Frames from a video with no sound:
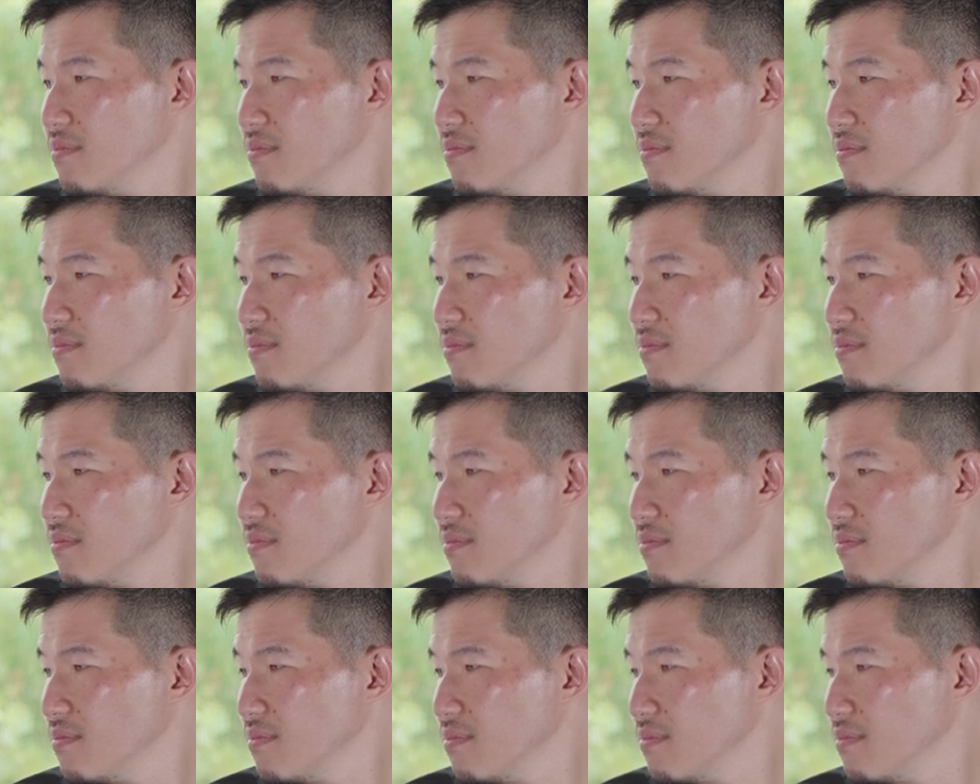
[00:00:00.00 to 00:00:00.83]

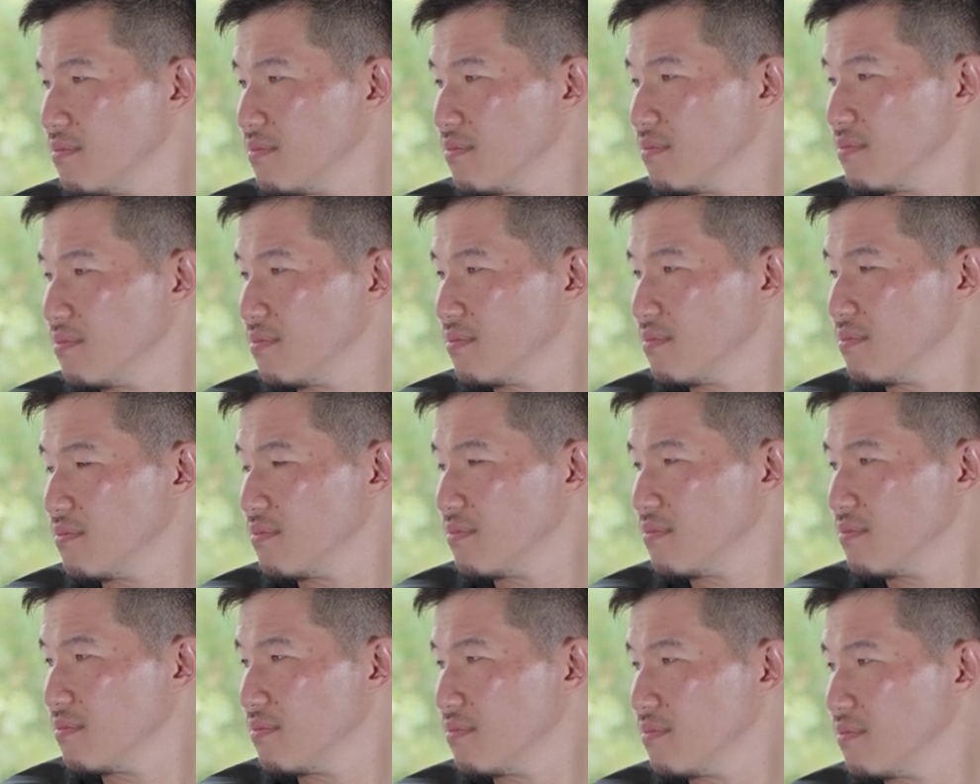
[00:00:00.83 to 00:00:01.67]

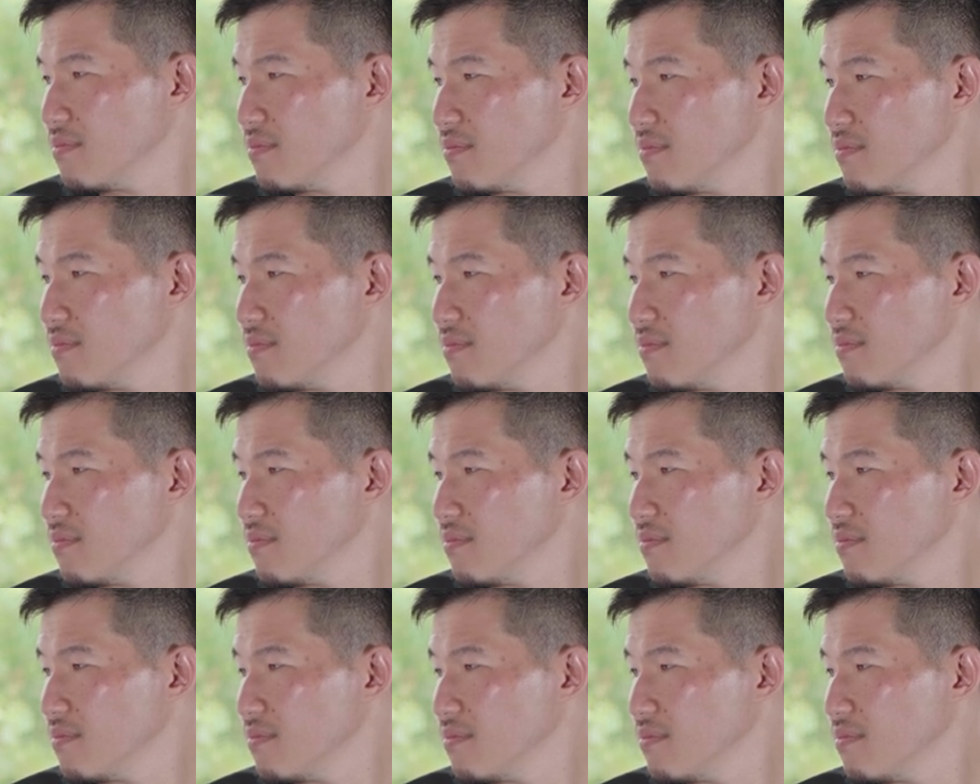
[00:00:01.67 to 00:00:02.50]

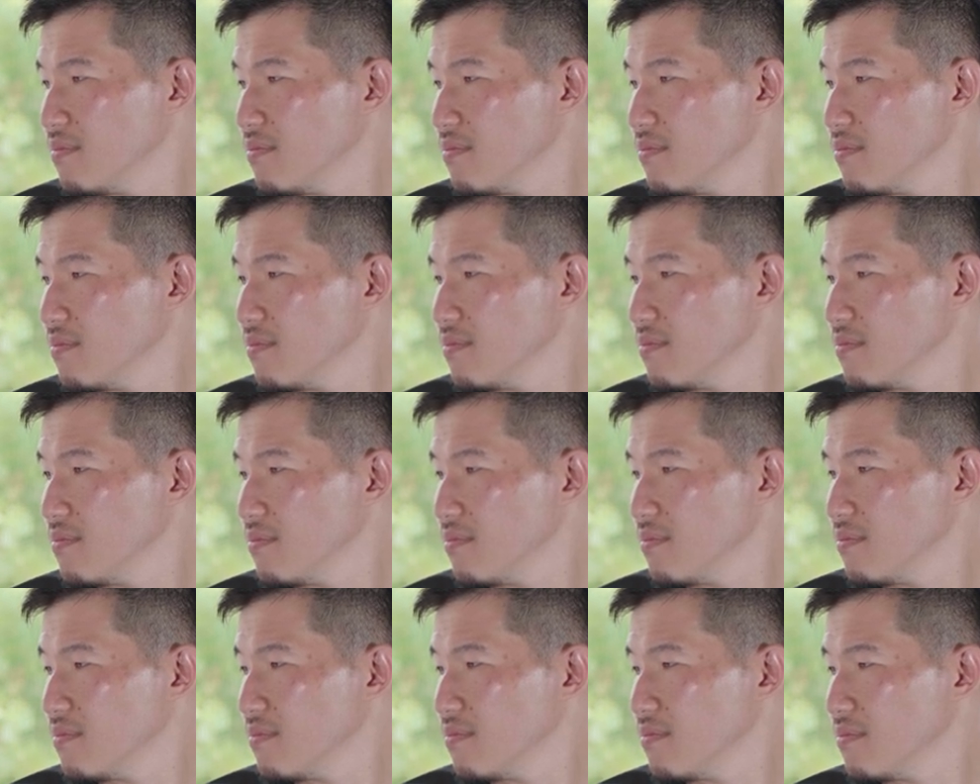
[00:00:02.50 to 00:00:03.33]

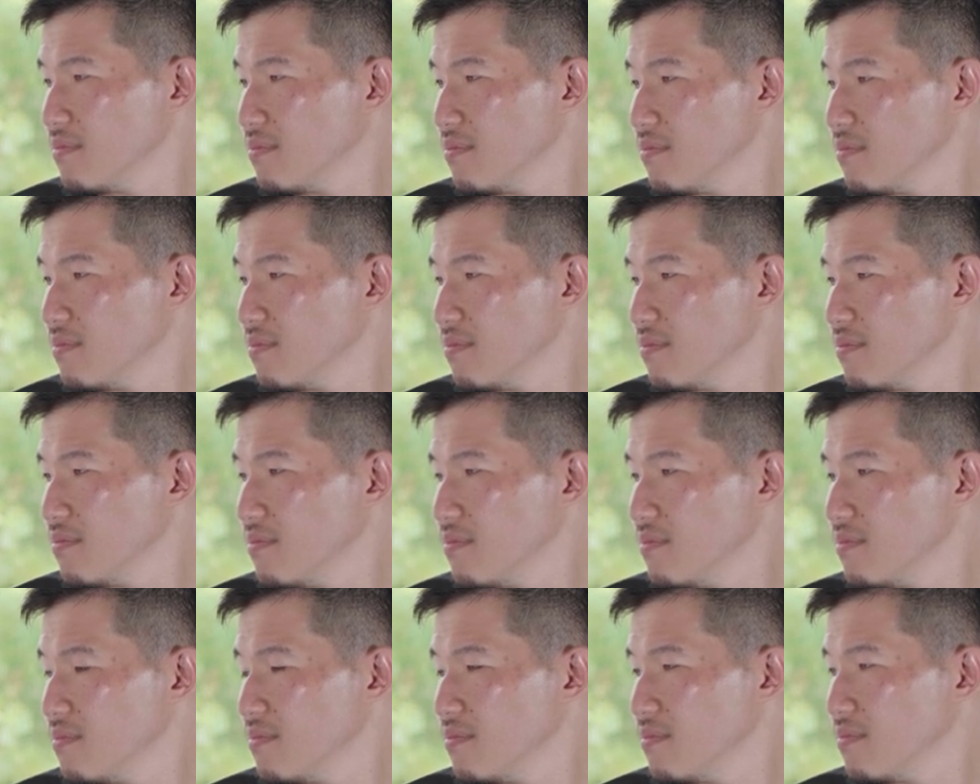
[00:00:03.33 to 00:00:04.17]

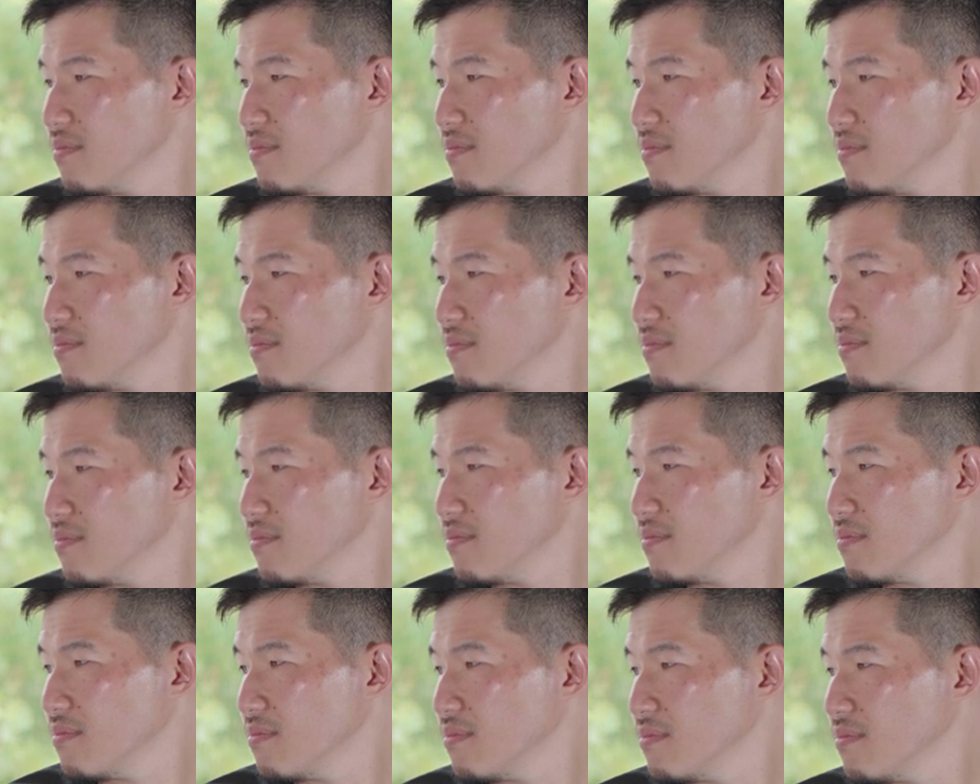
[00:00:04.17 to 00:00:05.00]

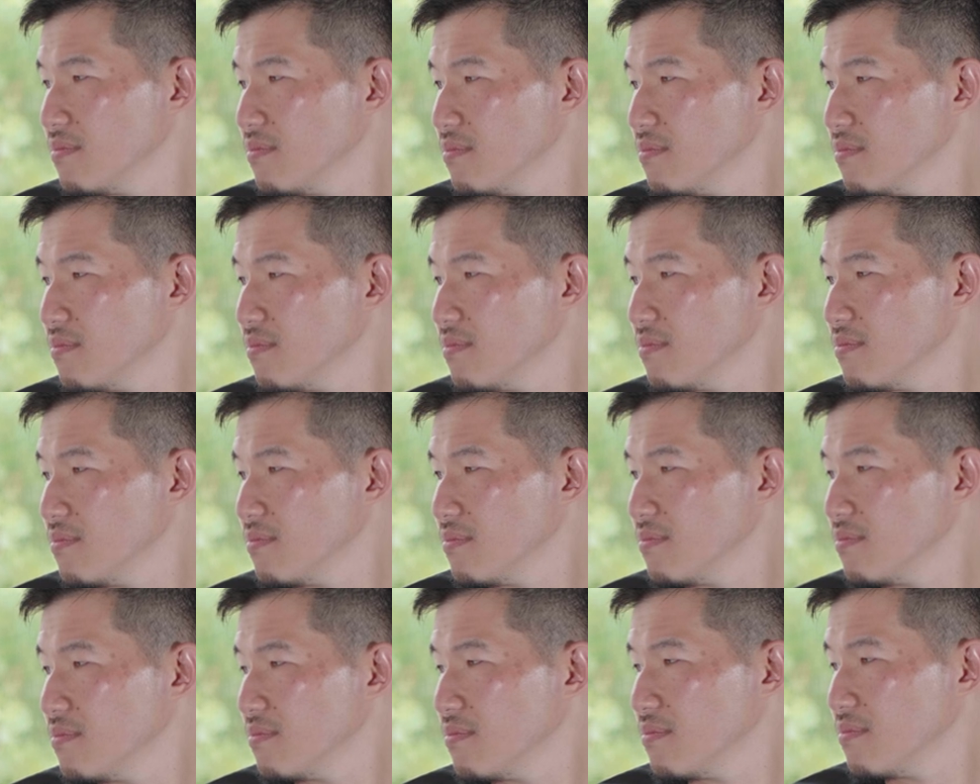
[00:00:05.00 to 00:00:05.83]

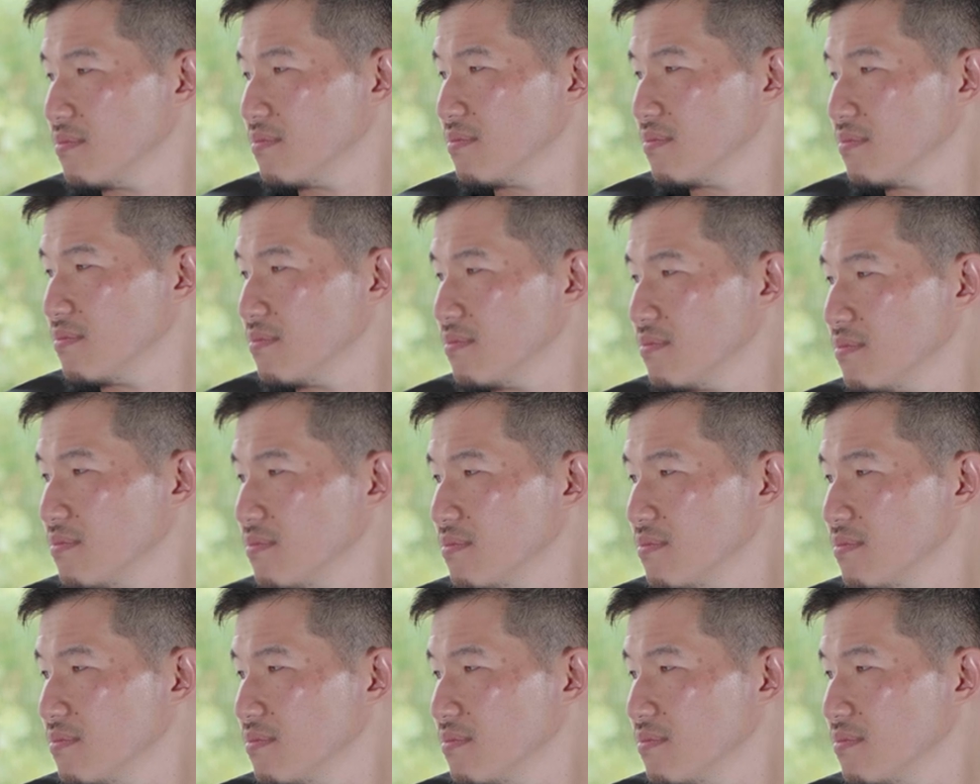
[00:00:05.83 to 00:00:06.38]
This person isn't speaking.